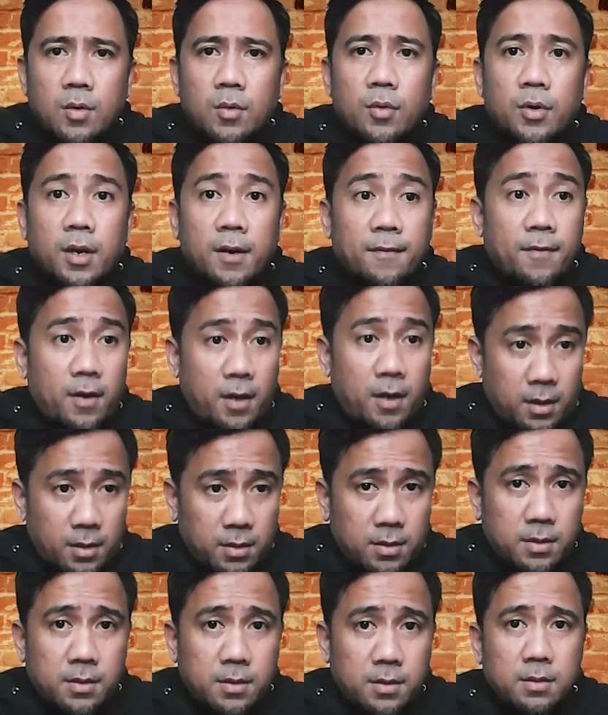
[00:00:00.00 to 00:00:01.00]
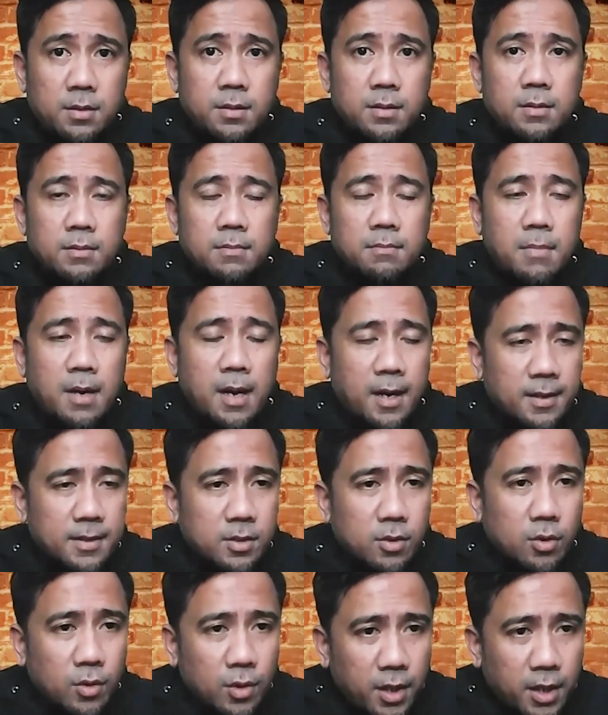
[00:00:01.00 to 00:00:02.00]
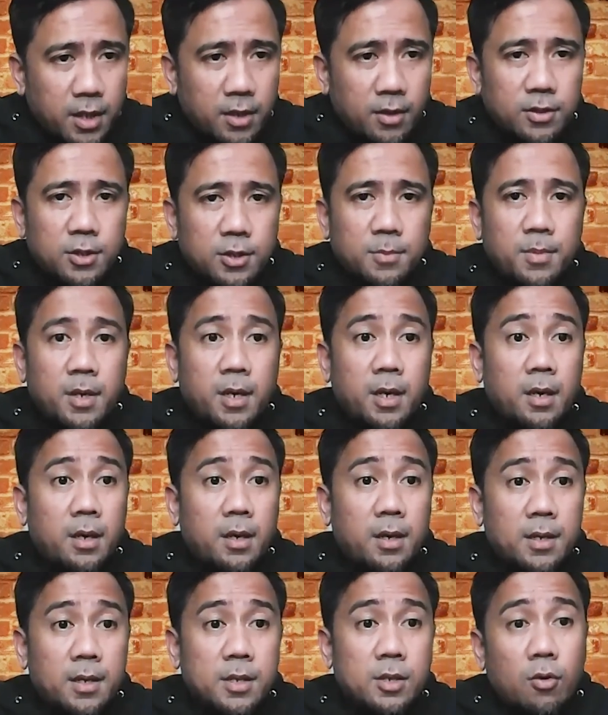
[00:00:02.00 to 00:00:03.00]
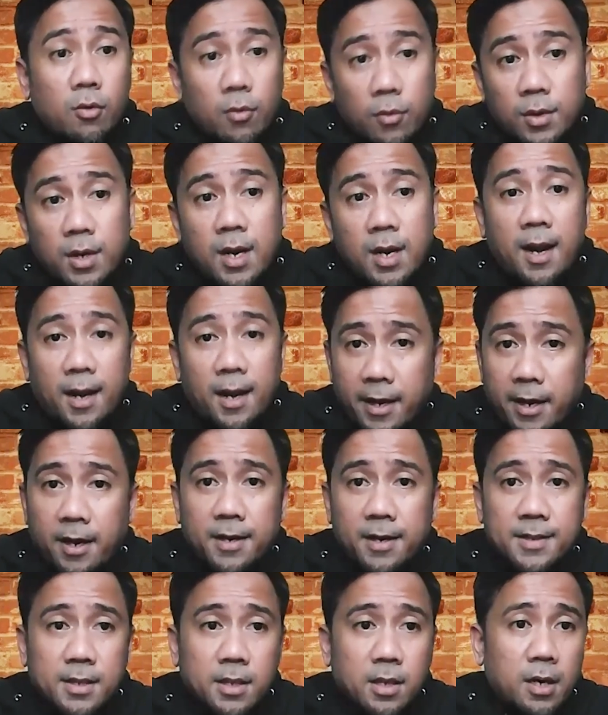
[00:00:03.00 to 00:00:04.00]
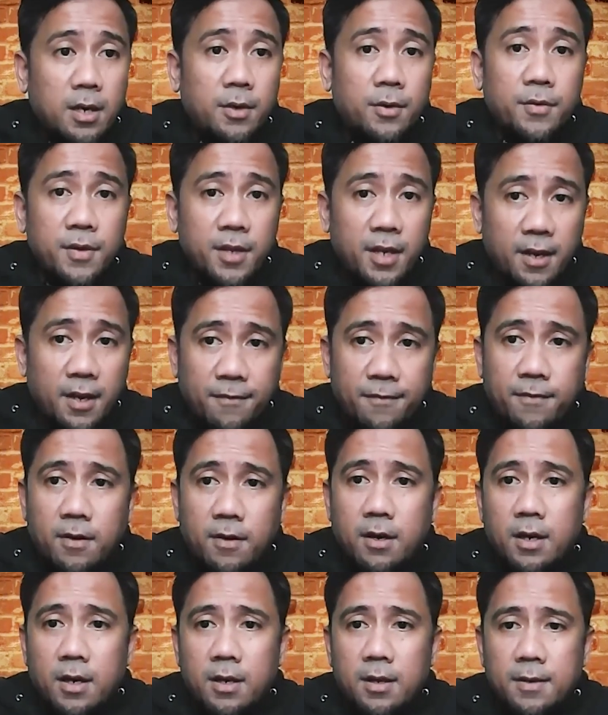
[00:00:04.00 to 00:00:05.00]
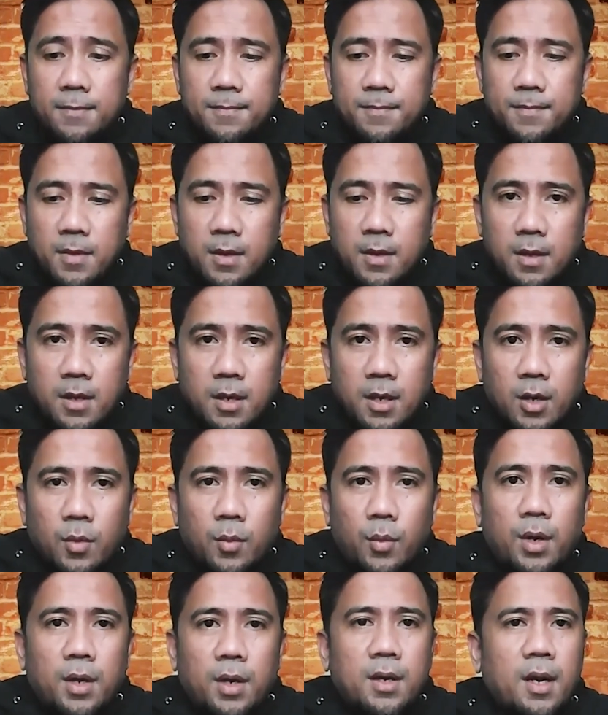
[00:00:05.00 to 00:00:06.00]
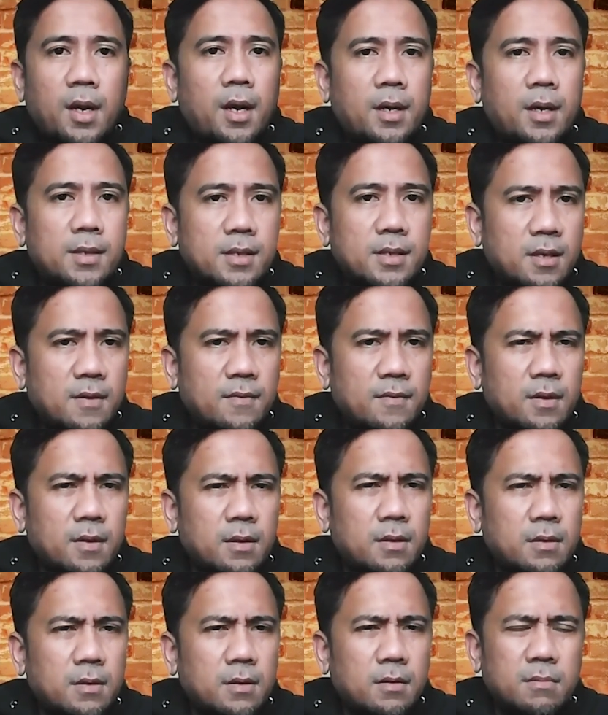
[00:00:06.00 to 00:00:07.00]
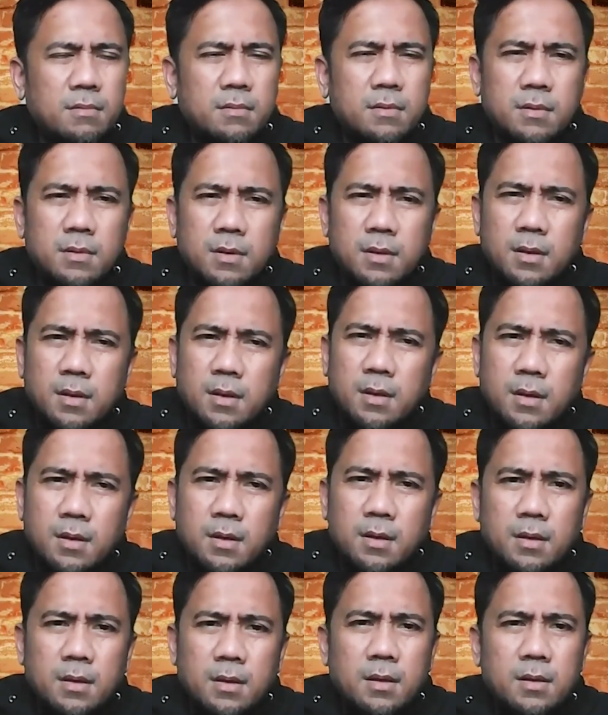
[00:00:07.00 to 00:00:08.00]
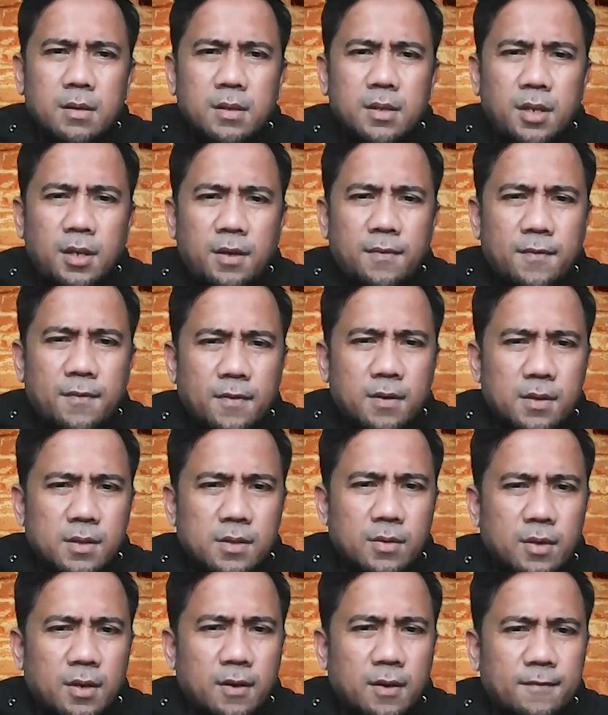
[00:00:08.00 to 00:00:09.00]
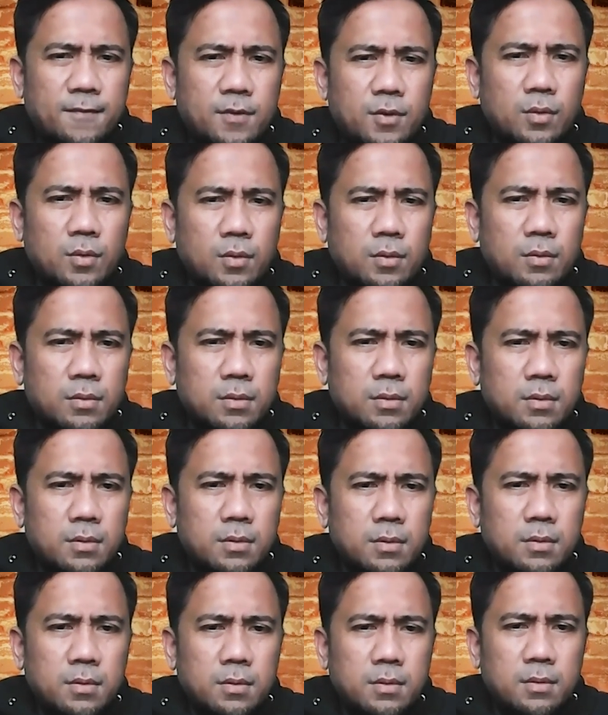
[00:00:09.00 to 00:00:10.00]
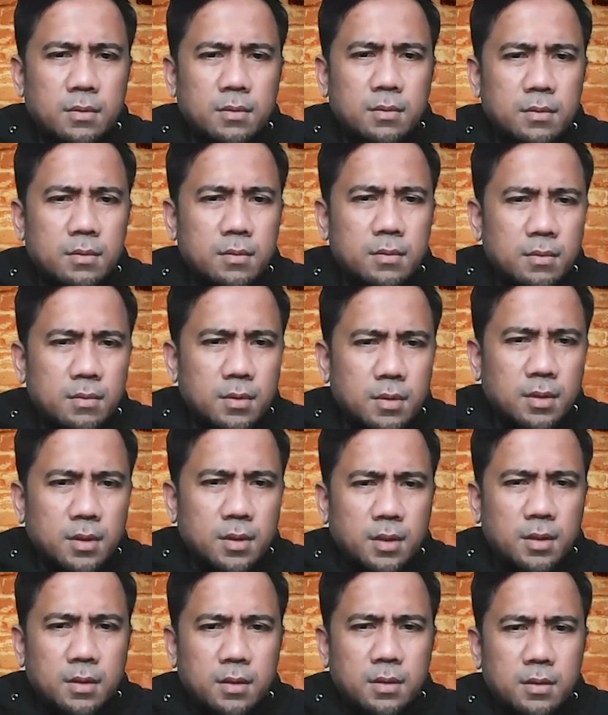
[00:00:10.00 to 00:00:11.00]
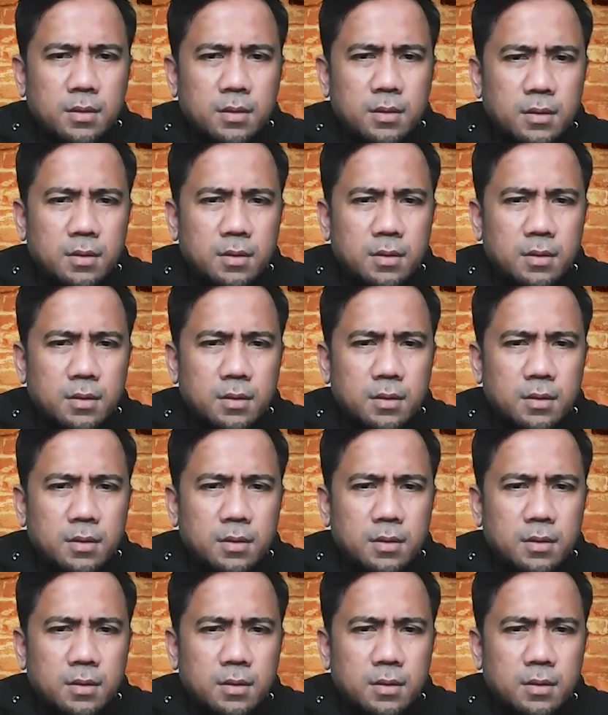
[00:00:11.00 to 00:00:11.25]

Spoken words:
Rook f8. Black's only counterplay, his own Alec Heinz gone on the f file. Queen a7. Defense on f2. Right.